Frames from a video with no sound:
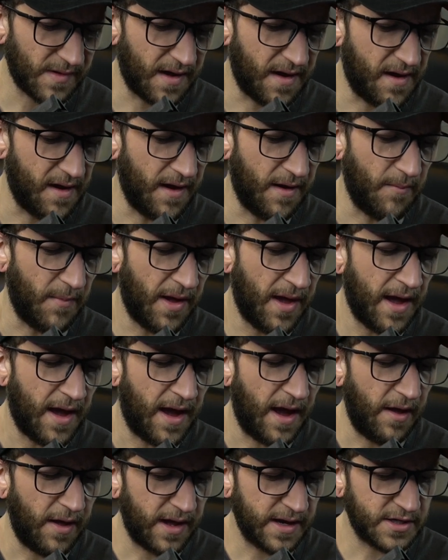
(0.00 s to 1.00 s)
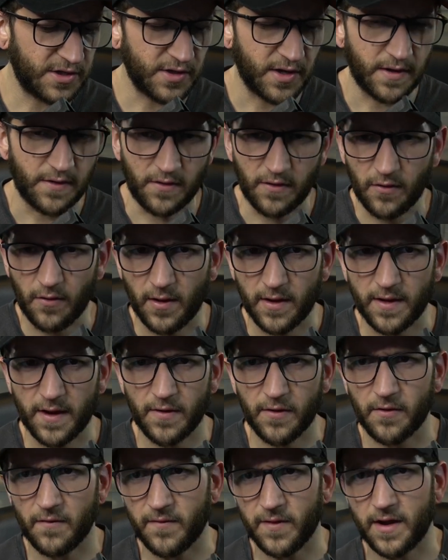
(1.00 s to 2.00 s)
um, I'll actually do
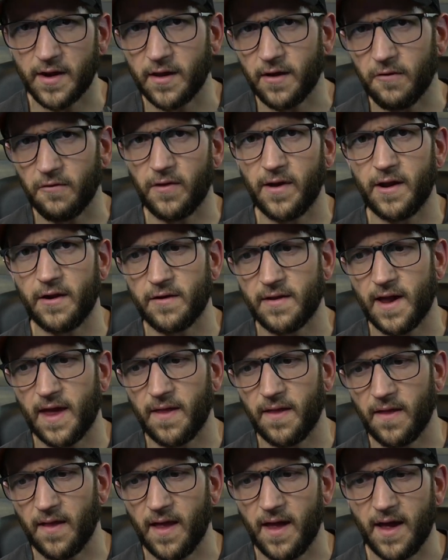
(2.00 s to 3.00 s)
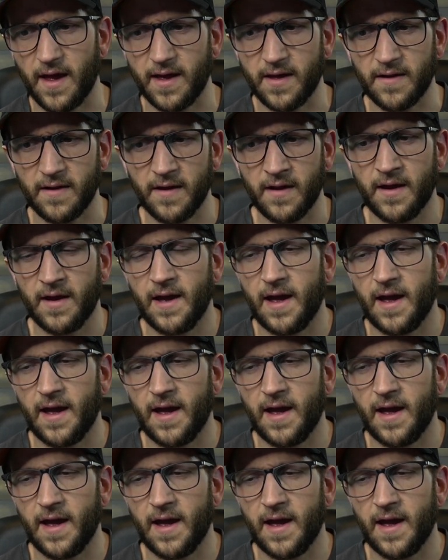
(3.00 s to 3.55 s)
another video later down the line,